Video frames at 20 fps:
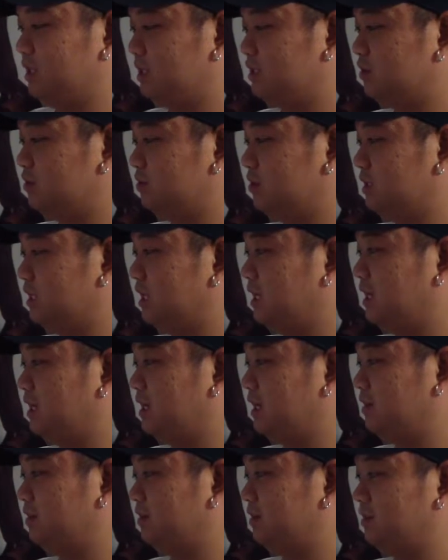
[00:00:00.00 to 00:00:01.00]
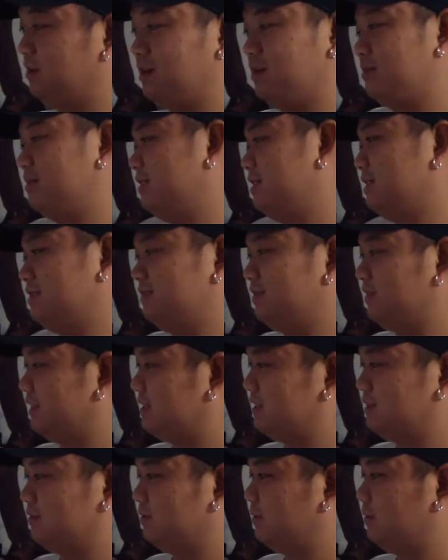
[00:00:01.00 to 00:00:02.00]
That's what we got out here. I don't know if
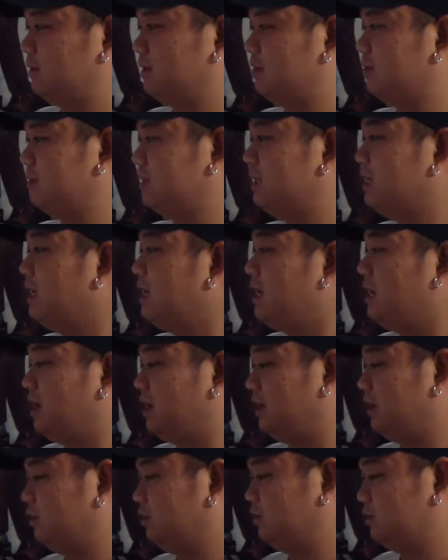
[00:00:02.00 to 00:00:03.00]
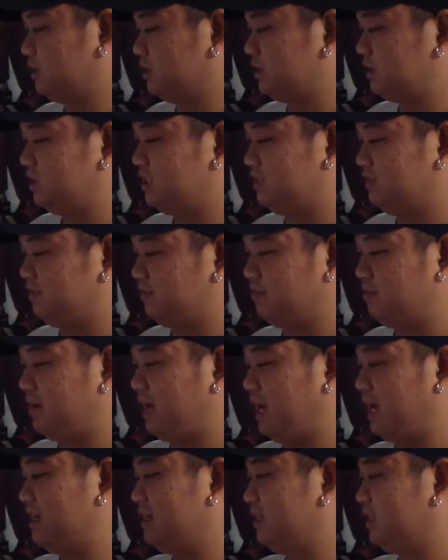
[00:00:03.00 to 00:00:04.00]
that's everywhere, but a little receipt from
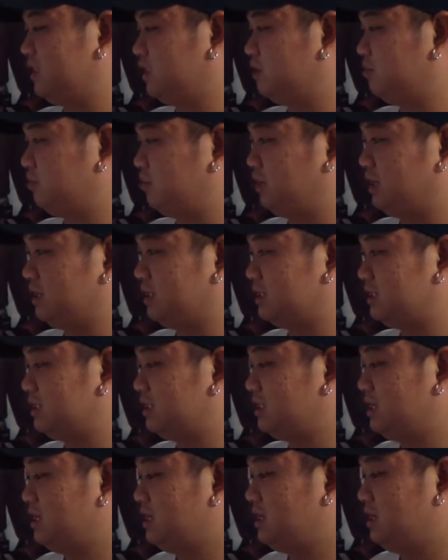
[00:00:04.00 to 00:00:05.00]
Panda Express.